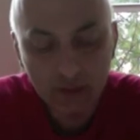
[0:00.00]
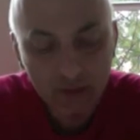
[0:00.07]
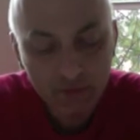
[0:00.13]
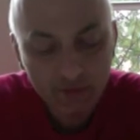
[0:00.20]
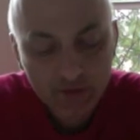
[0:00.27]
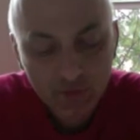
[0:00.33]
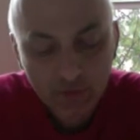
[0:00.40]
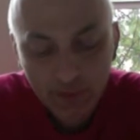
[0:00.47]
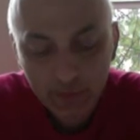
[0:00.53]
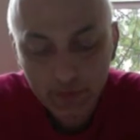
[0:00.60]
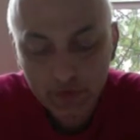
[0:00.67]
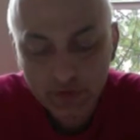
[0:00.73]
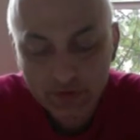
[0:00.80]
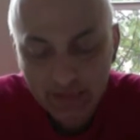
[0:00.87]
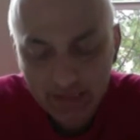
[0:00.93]
"This'll help you
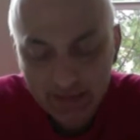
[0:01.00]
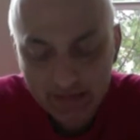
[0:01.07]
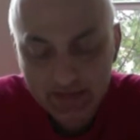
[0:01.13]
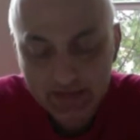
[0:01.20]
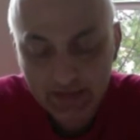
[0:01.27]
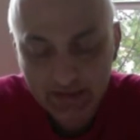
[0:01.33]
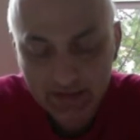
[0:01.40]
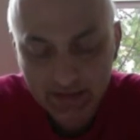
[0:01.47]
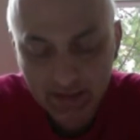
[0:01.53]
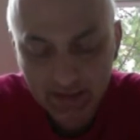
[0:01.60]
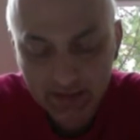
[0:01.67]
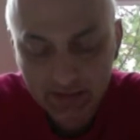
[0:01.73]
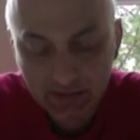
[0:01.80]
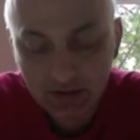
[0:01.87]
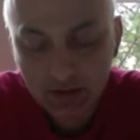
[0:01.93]
to dance," he
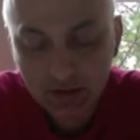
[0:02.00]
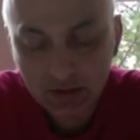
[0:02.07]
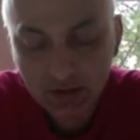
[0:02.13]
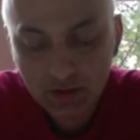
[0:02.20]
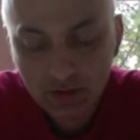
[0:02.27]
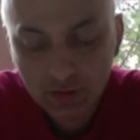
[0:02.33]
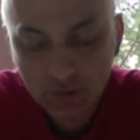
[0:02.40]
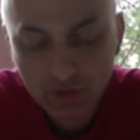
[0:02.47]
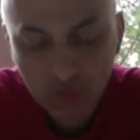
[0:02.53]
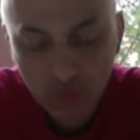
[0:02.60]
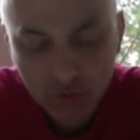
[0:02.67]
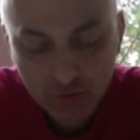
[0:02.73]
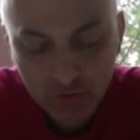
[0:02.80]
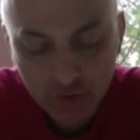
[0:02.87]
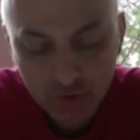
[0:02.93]
said, though she
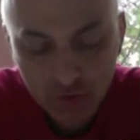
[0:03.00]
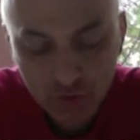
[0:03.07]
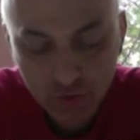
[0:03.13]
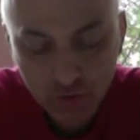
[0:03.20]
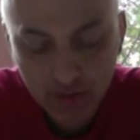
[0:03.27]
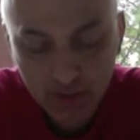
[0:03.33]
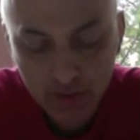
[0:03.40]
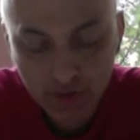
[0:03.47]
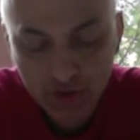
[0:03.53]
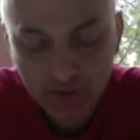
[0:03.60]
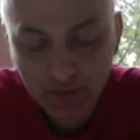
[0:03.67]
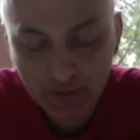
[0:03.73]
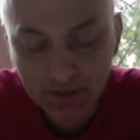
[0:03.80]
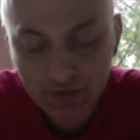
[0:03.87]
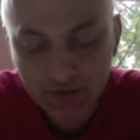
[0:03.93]
wasn't sure how she
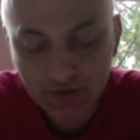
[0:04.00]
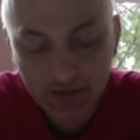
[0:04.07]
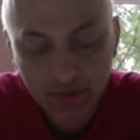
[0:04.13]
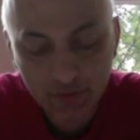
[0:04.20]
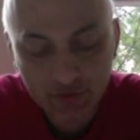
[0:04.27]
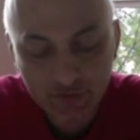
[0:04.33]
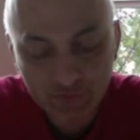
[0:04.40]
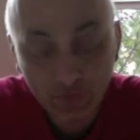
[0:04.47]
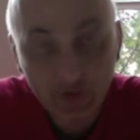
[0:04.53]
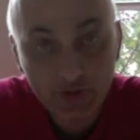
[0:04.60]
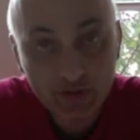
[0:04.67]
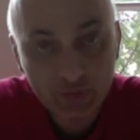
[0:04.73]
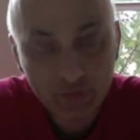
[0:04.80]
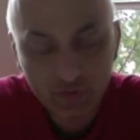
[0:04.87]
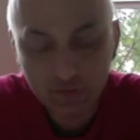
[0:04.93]
managed to hear his
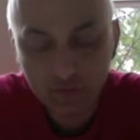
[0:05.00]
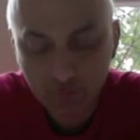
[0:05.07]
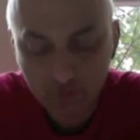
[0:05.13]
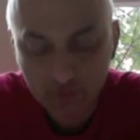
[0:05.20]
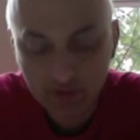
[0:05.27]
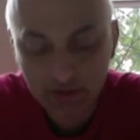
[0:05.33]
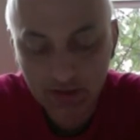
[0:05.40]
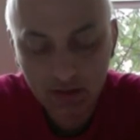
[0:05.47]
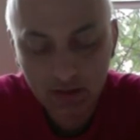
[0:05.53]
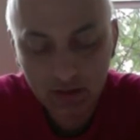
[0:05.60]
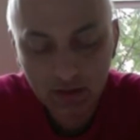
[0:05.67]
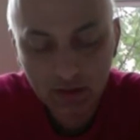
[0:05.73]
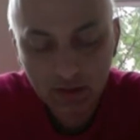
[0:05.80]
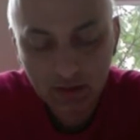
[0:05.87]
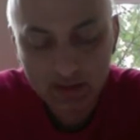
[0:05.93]
voice over the music
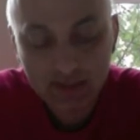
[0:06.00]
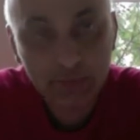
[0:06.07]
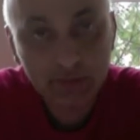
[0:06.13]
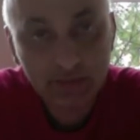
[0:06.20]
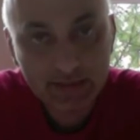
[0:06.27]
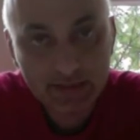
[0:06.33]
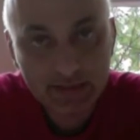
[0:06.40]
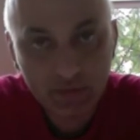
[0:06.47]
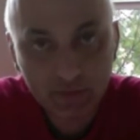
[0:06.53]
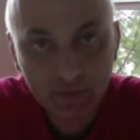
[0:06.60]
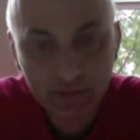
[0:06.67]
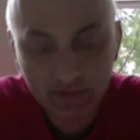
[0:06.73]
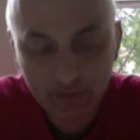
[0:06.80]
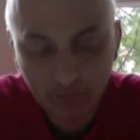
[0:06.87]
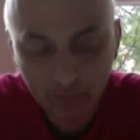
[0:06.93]
as he placed
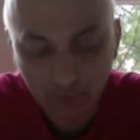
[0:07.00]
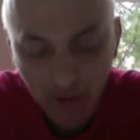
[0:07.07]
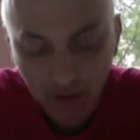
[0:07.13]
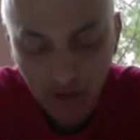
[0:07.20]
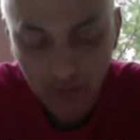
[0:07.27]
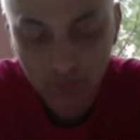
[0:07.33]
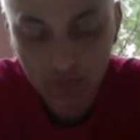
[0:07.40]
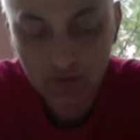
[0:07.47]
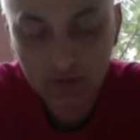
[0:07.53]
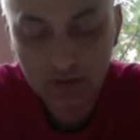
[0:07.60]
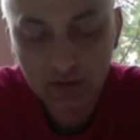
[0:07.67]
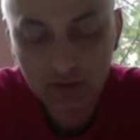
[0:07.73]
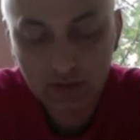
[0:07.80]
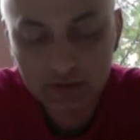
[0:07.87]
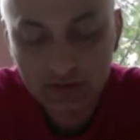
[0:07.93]
something in her palm,
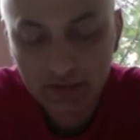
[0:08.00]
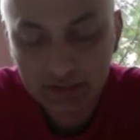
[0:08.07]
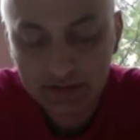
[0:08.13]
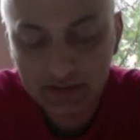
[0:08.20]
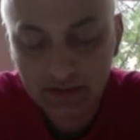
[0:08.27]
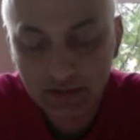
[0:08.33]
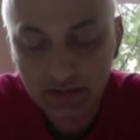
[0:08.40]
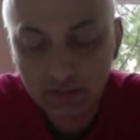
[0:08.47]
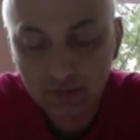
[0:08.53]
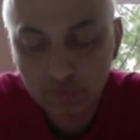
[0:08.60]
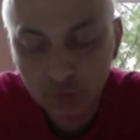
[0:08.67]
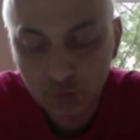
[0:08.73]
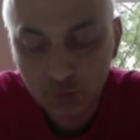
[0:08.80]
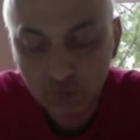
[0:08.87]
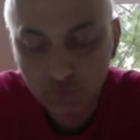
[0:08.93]
a tiny
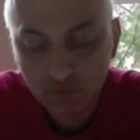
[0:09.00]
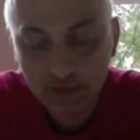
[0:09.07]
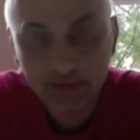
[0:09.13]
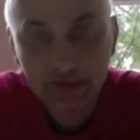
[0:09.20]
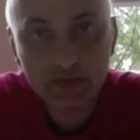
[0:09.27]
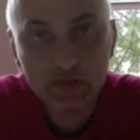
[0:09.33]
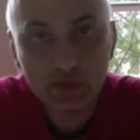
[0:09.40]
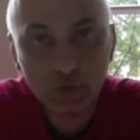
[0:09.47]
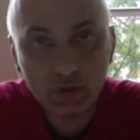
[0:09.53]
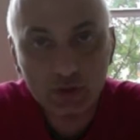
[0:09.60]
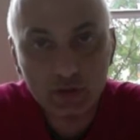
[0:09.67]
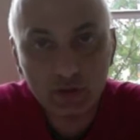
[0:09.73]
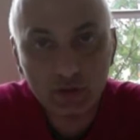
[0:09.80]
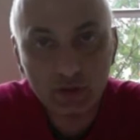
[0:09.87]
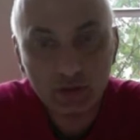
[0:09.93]
blue flying
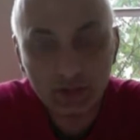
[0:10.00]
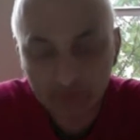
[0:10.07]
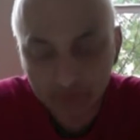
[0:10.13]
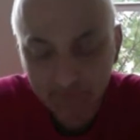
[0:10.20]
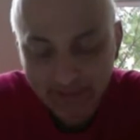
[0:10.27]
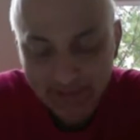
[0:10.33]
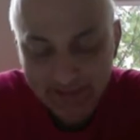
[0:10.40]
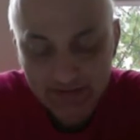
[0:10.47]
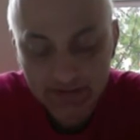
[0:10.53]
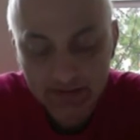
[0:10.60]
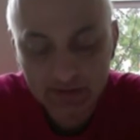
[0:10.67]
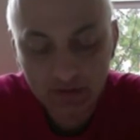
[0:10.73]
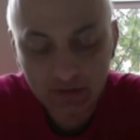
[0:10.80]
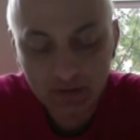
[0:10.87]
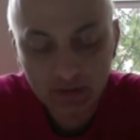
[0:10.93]
saucer
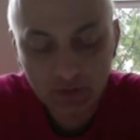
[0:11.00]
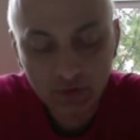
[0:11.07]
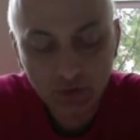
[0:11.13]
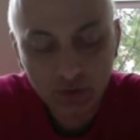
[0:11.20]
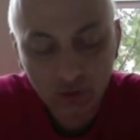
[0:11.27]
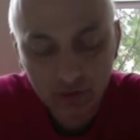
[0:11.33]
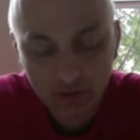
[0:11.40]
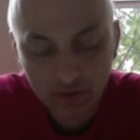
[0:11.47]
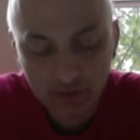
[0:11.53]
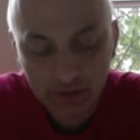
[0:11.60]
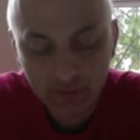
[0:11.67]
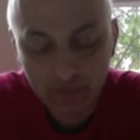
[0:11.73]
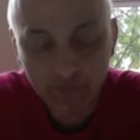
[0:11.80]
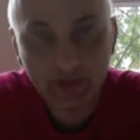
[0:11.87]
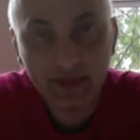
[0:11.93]
emblazoned with the
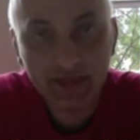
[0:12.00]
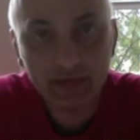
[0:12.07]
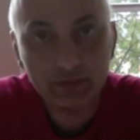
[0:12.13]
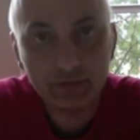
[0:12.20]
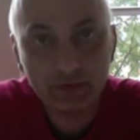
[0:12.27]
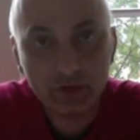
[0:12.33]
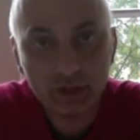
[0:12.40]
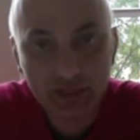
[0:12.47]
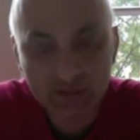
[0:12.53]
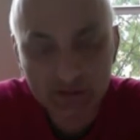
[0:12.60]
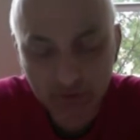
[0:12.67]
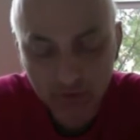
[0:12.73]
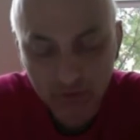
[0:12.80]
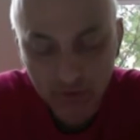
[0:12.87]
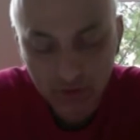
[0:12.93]
hologram of the head of a
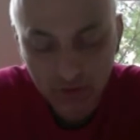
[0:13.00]
jester.